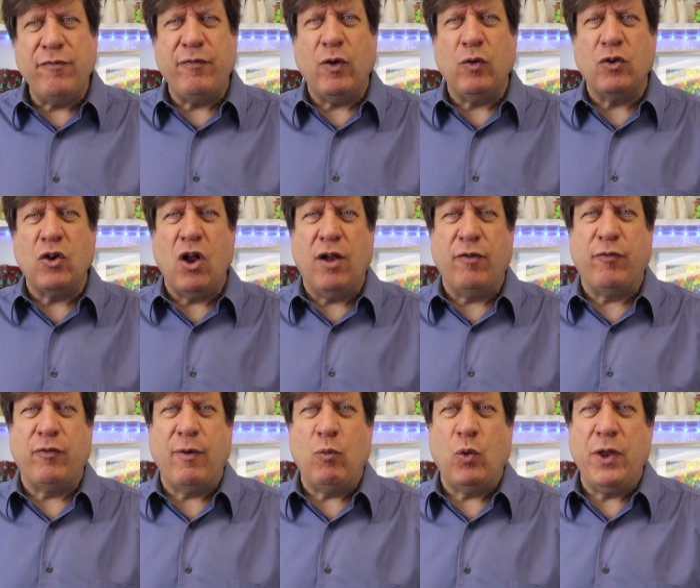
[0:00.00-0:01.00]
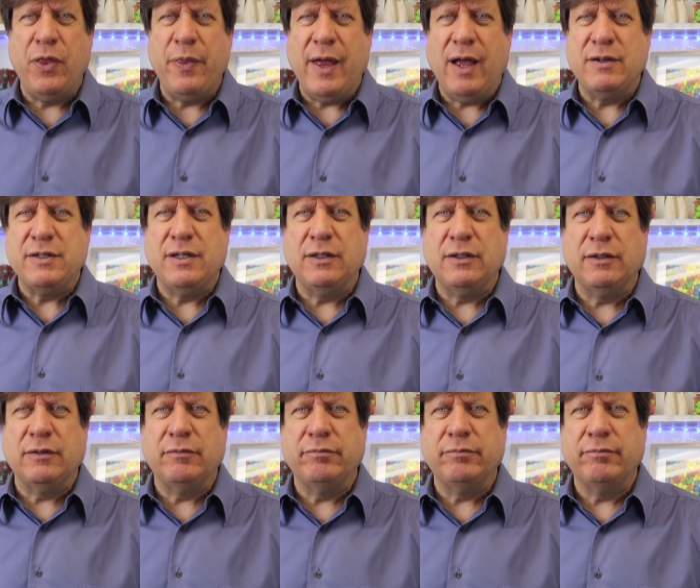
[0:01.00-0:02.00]
phone call from
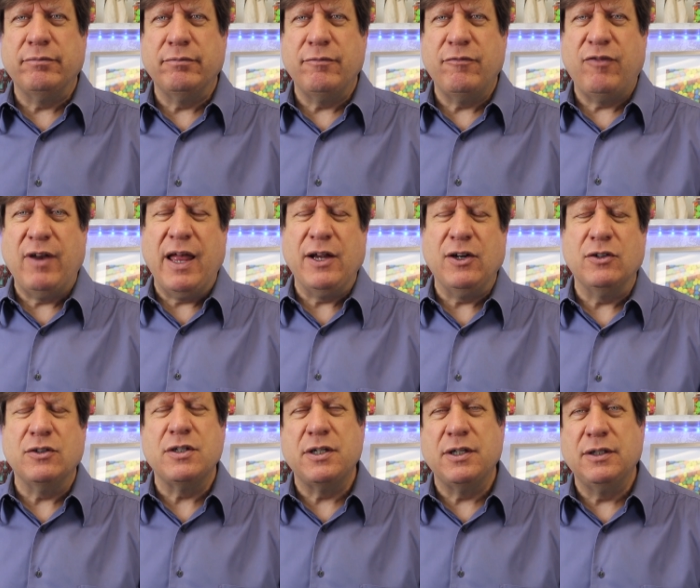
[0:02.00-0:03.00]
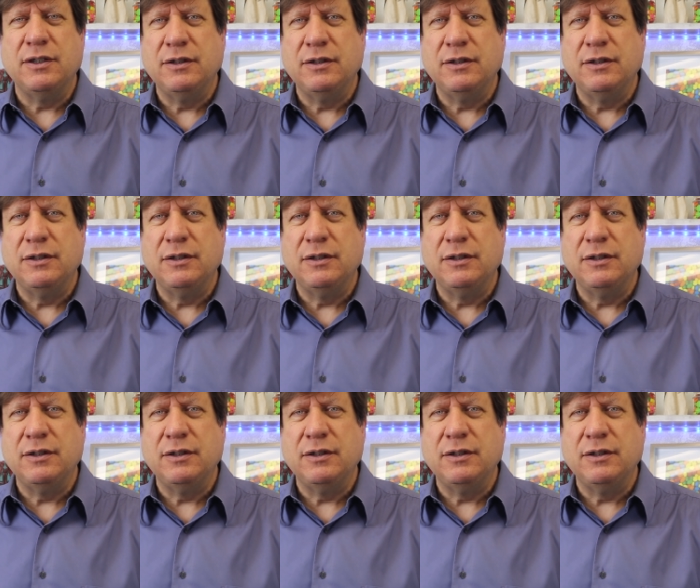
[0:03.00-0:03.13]
1,000 flyers.